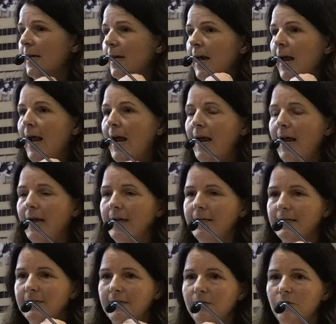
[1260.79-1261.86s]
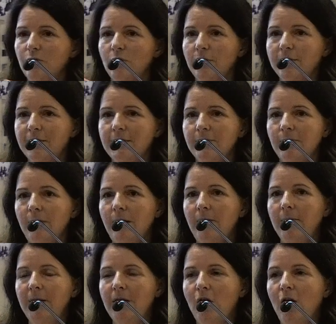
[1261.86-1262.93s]
And the dorms and
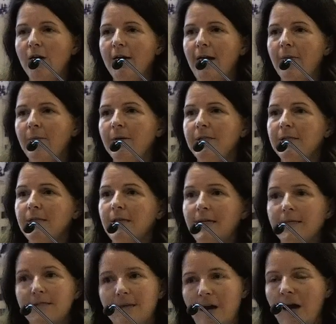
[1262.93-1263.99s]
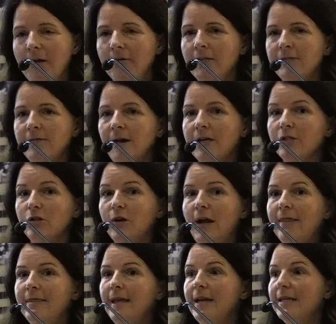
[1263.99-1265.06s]
being on campus is a high risk factor.
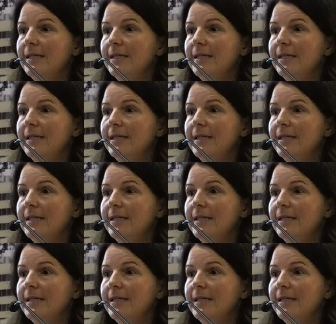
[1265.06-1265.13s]
And then it's